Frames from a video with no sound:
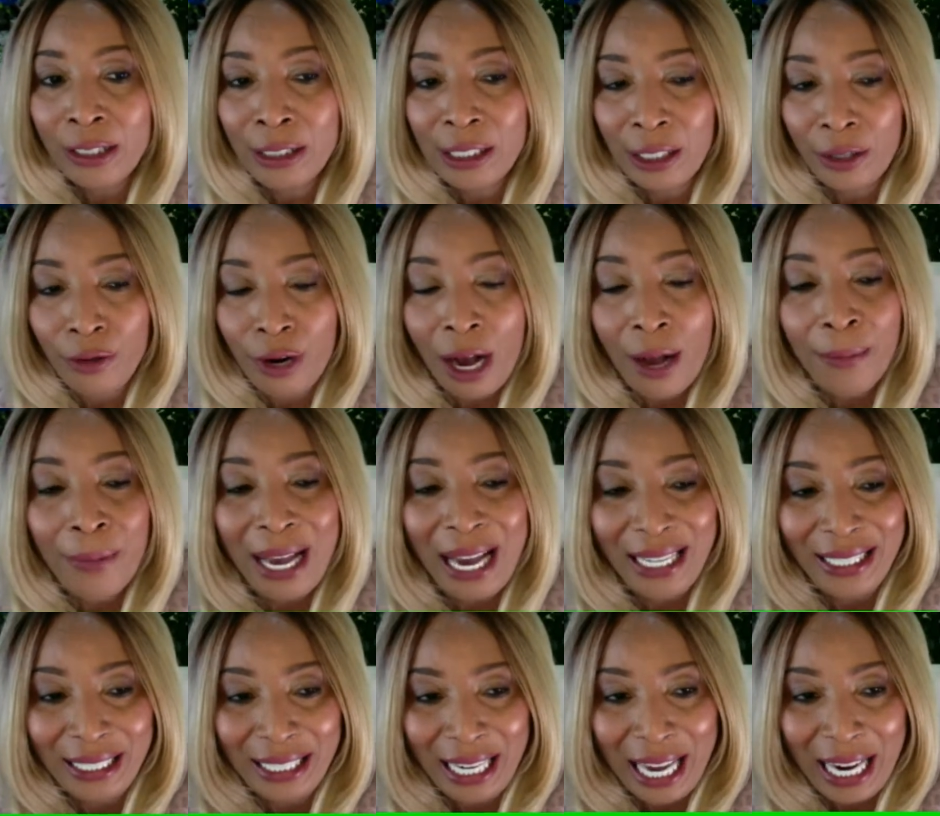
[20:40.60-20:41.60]
serum
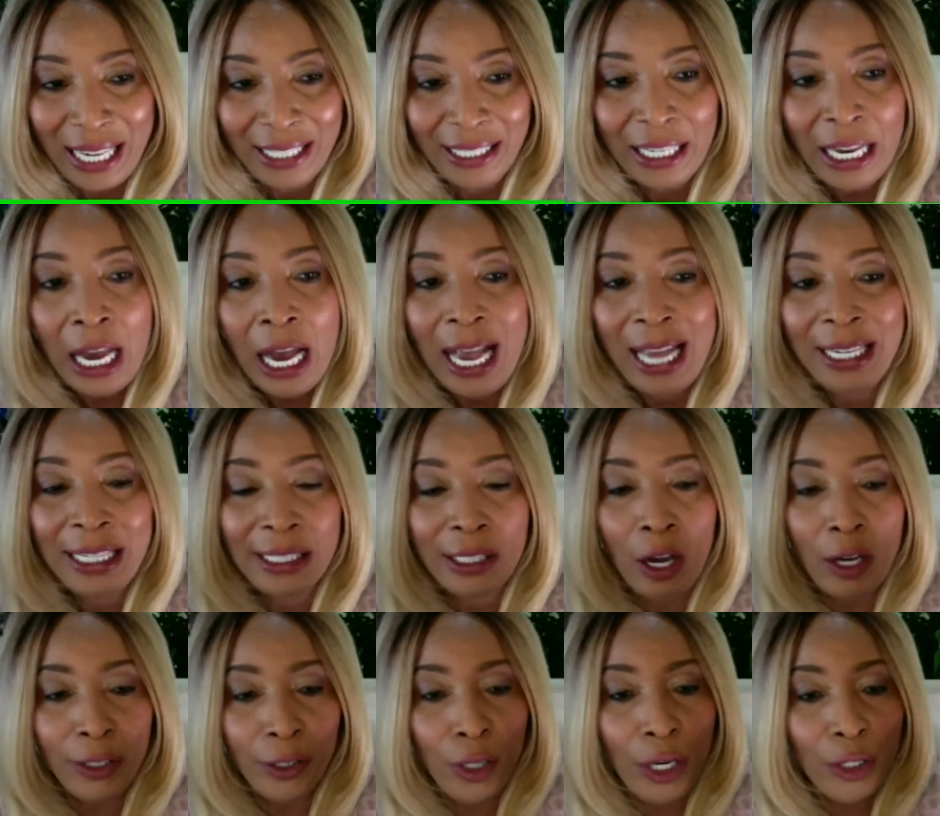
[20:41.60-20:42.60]
at night. And it's
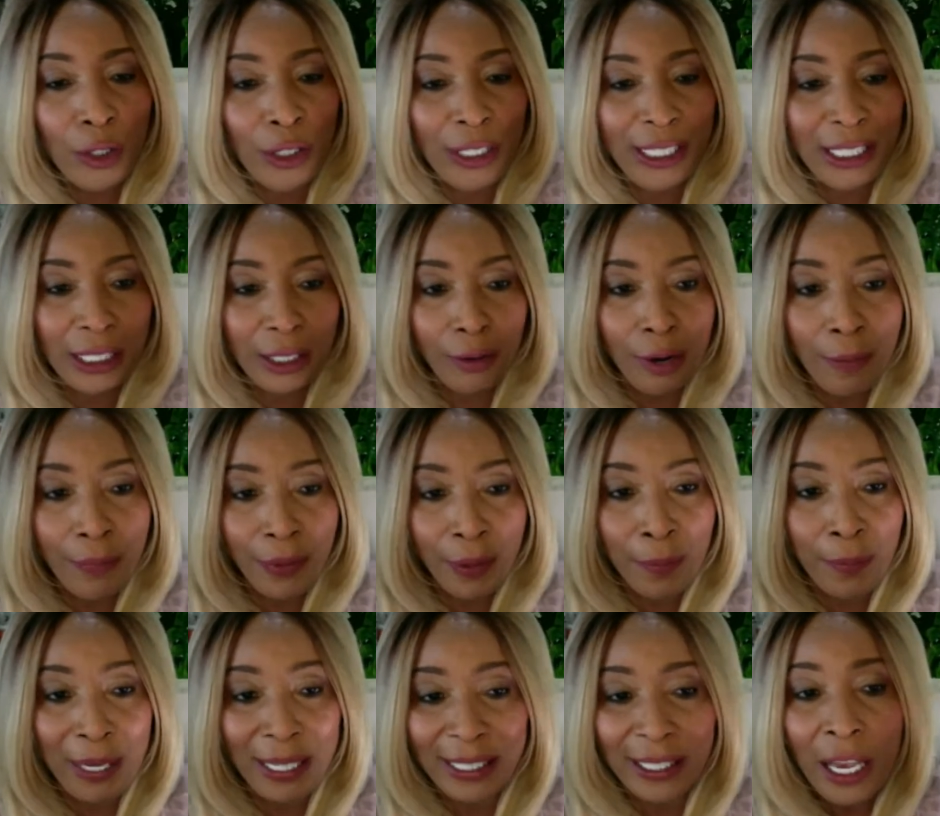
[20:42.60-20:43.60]
also a good serum to
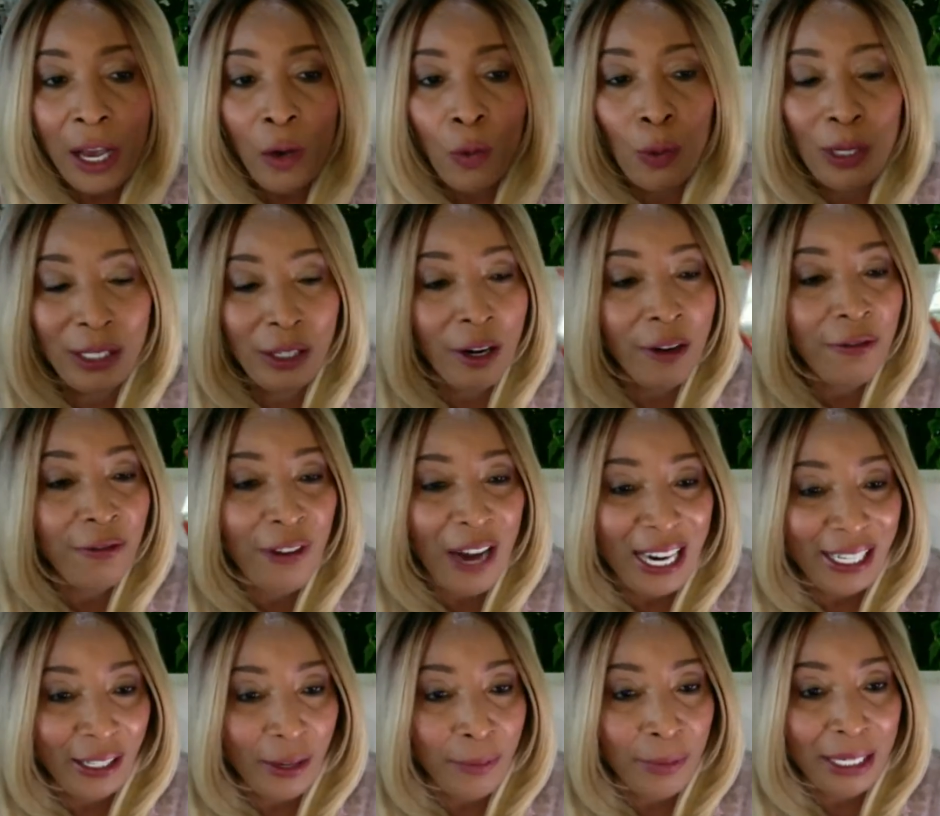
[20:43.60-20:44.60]
mix with your
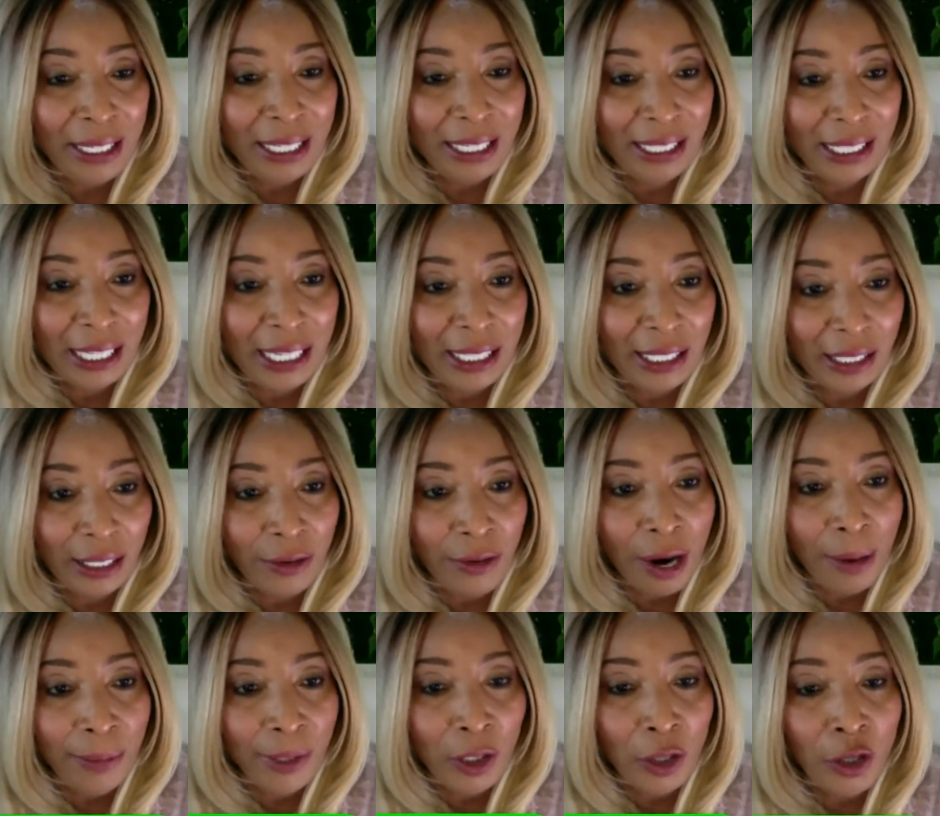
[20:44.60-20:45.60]
vitamin C
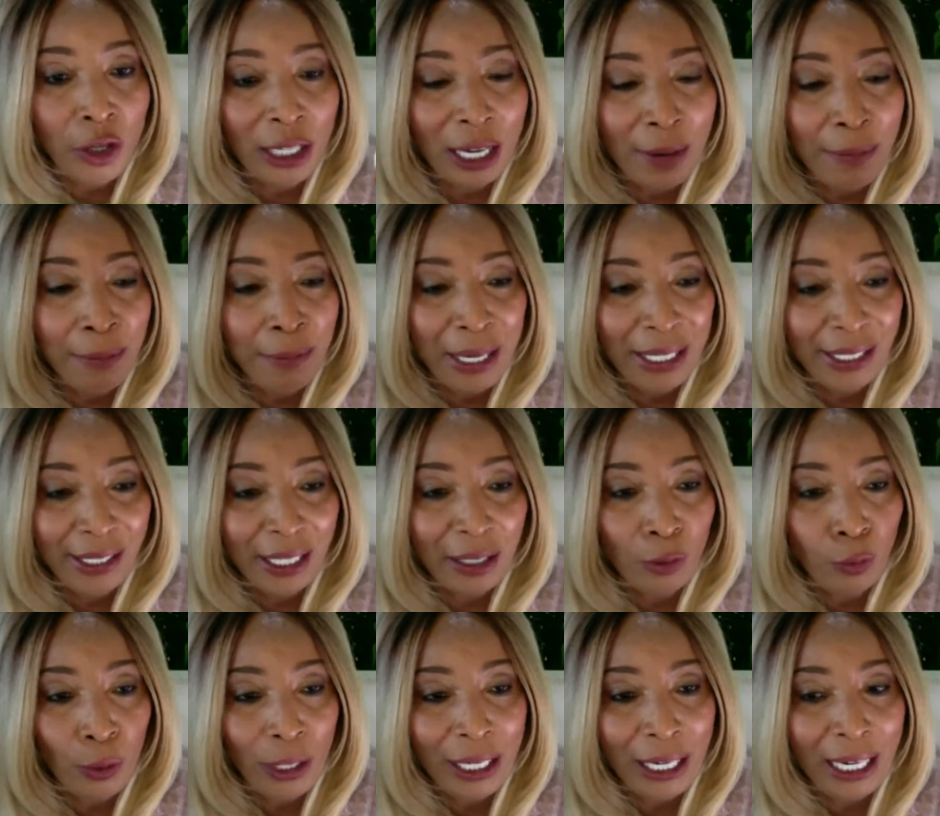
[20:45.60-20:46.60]
serum. So you can mix it
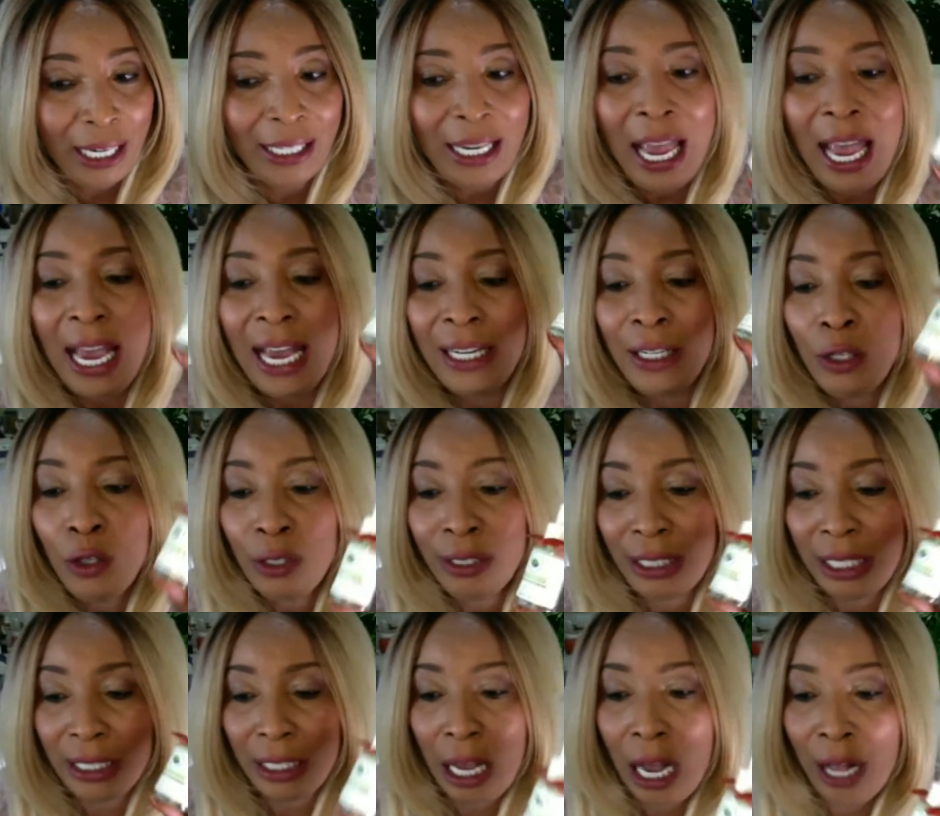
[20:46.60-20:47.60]
with it and use
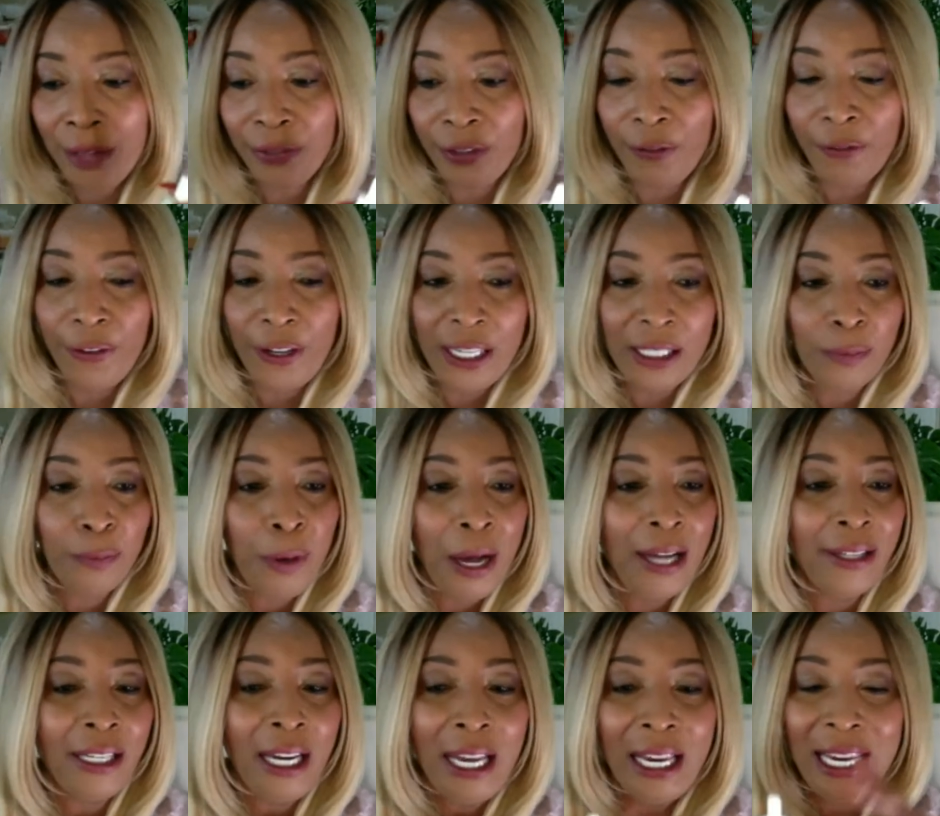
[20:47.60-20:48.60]
it on the face,
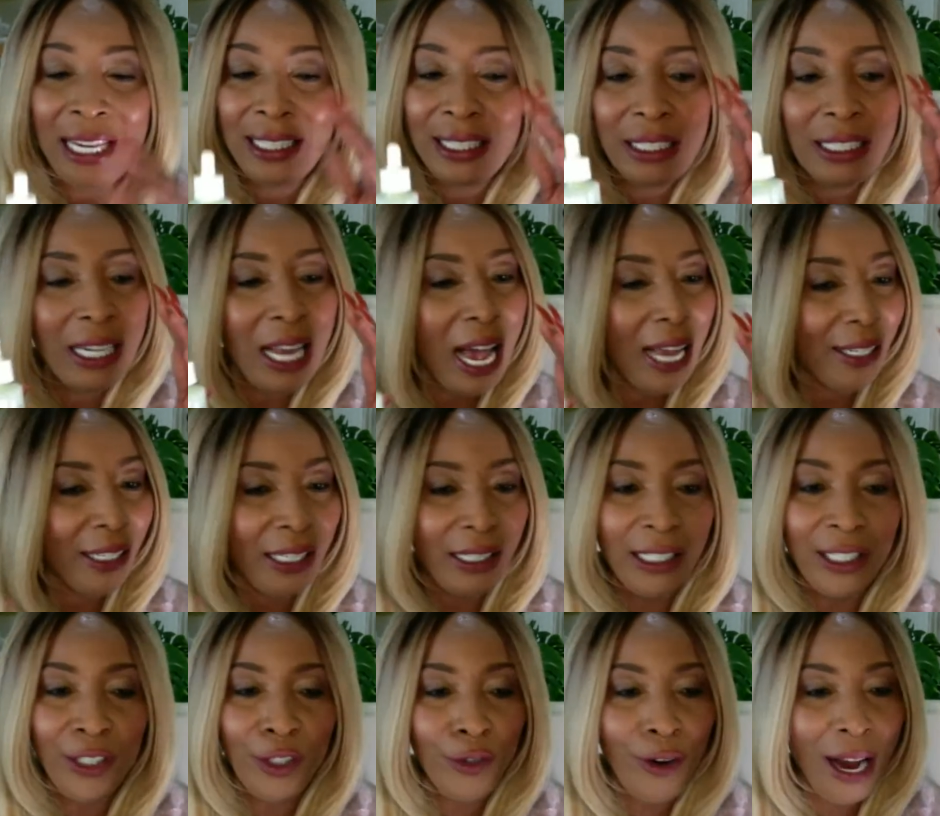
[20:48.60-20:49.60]
but it's not
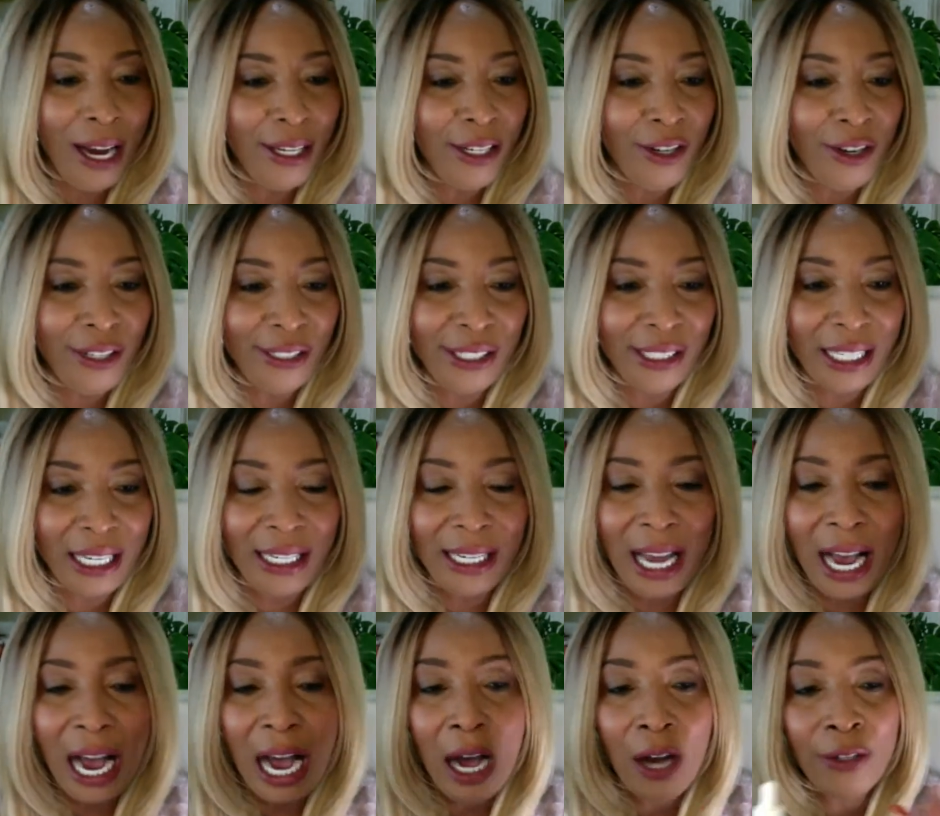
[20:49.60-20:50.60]
gonna dry your skin
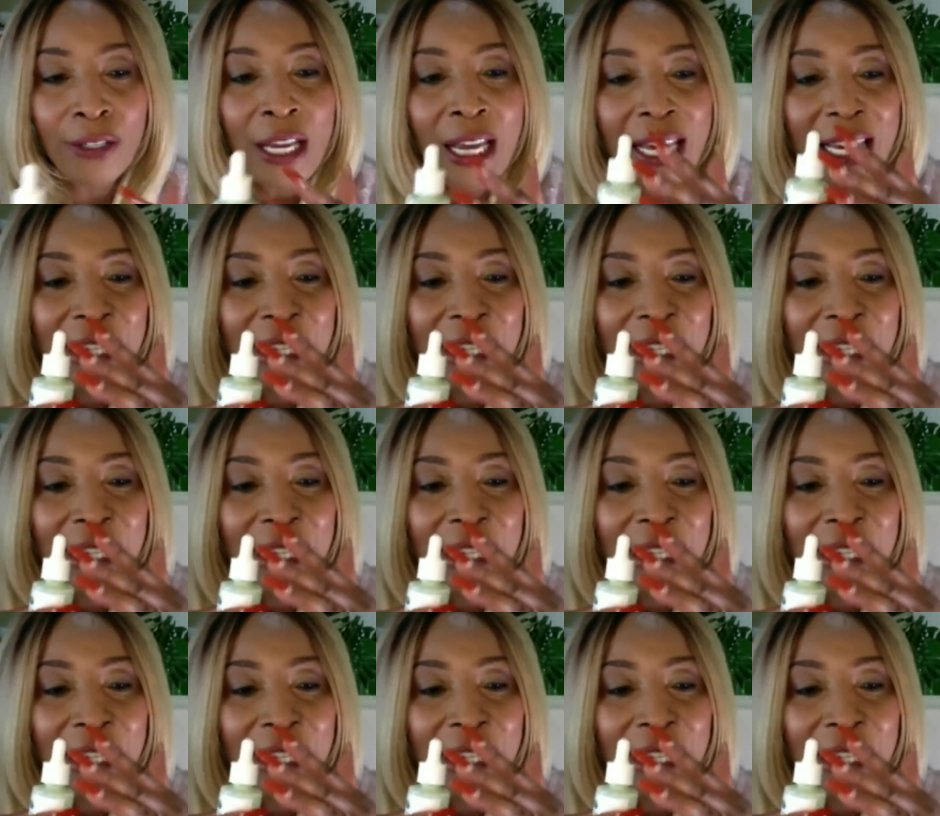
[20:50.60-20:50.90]
out.